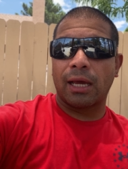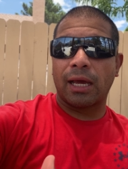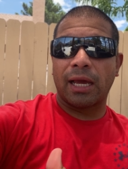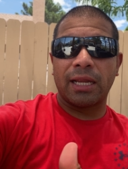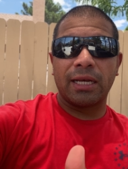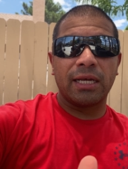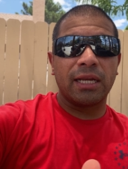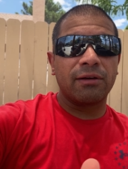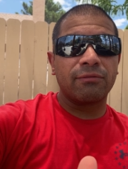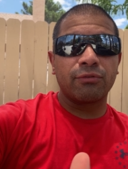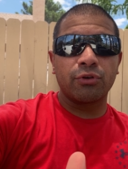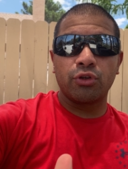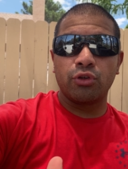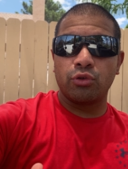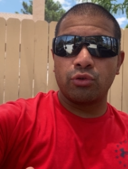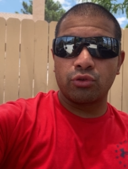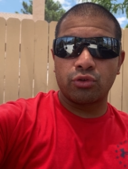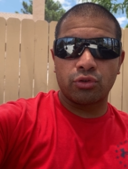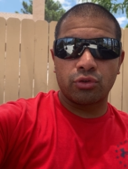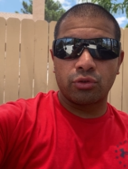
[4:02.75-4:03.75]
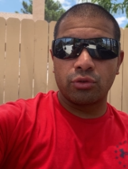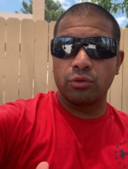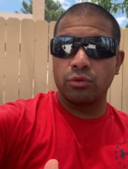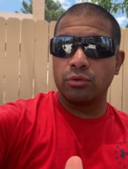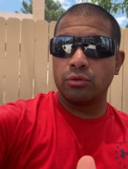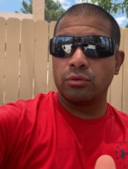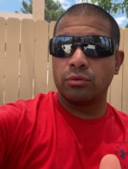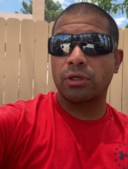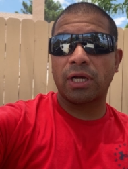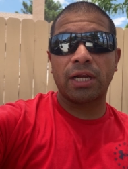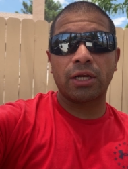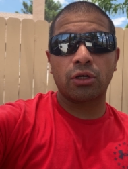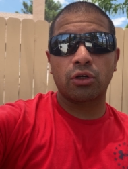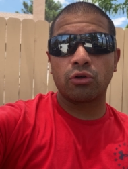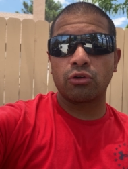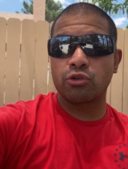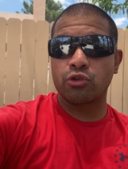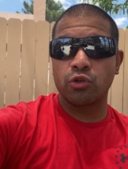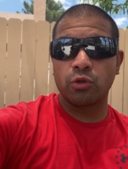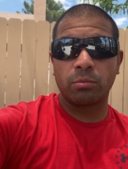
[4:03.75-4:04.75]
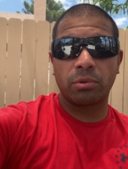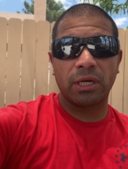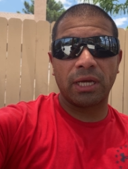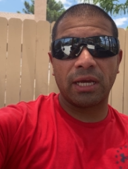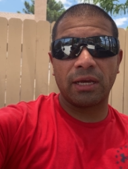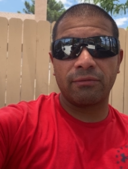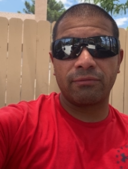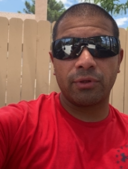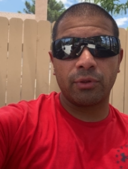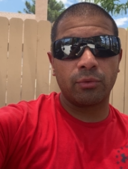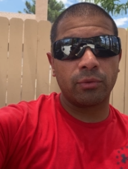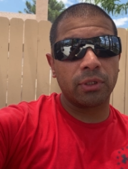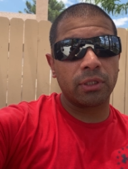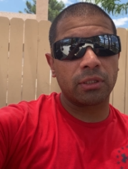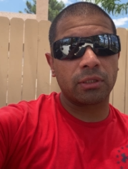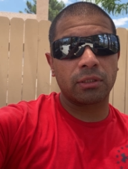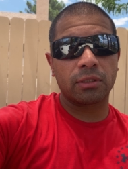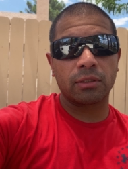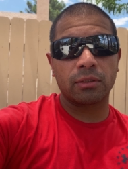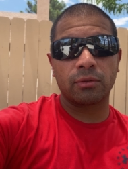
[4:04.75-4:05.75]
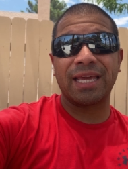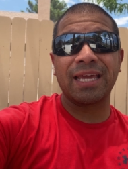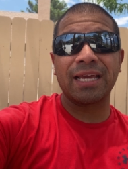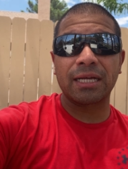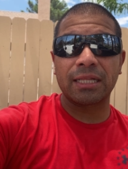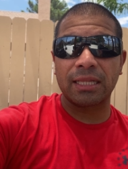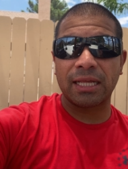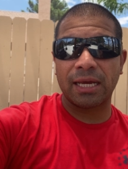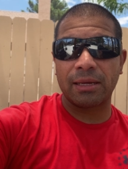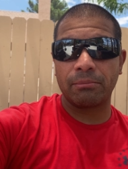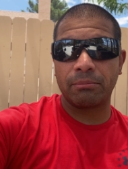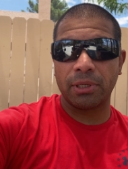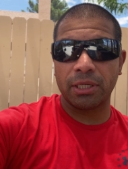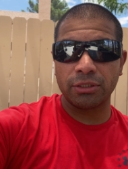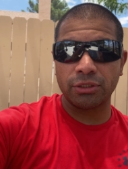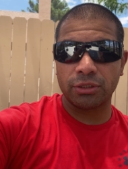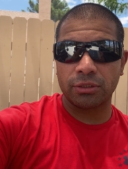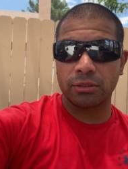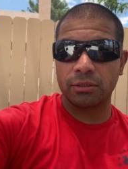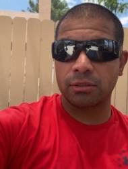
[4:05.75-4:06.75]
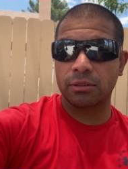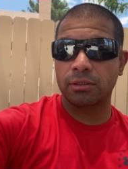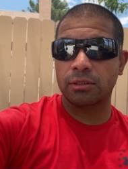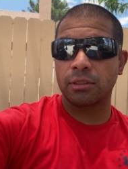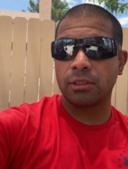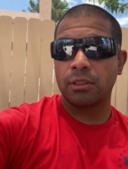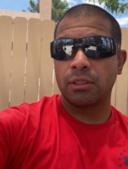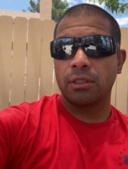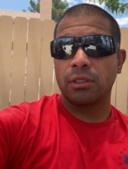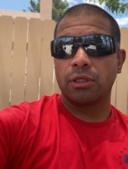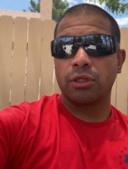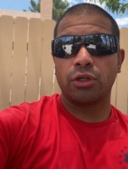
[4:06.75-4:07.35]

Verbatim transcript: I never used to try to go super heavy with incline benches.